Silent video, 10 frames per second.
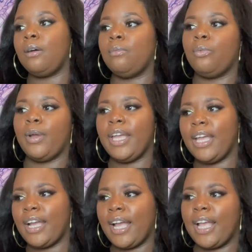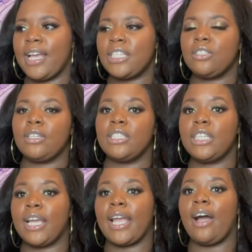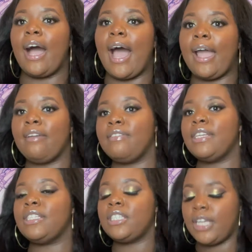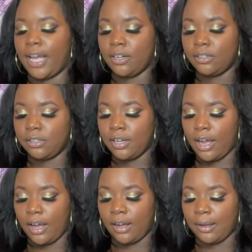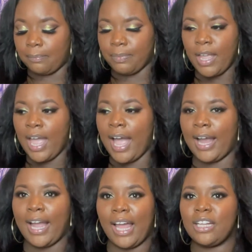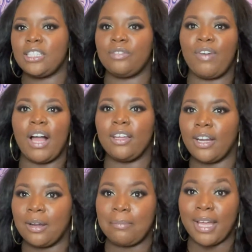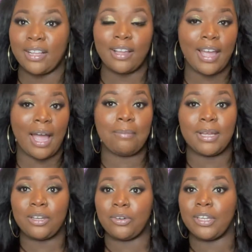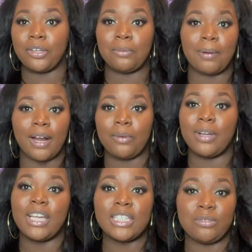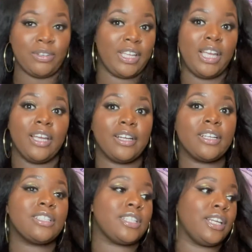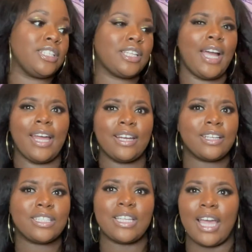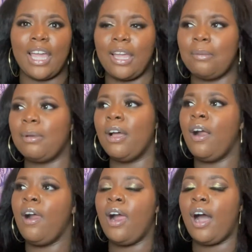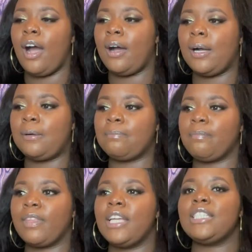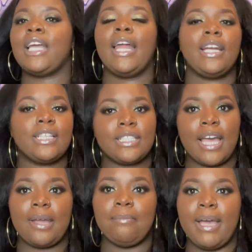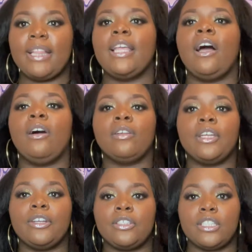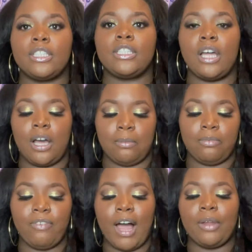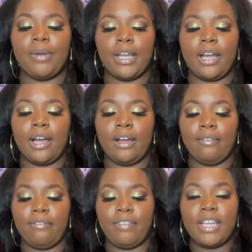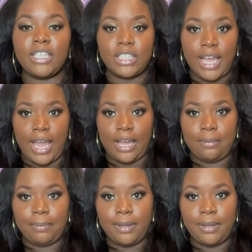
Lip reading: wig, I guess you can check out Ivy's channel. I kind of just followed her method. I've been doing U-part wigs for years, and it's kind of the same. It's kind of the same method, only you're just following a V shape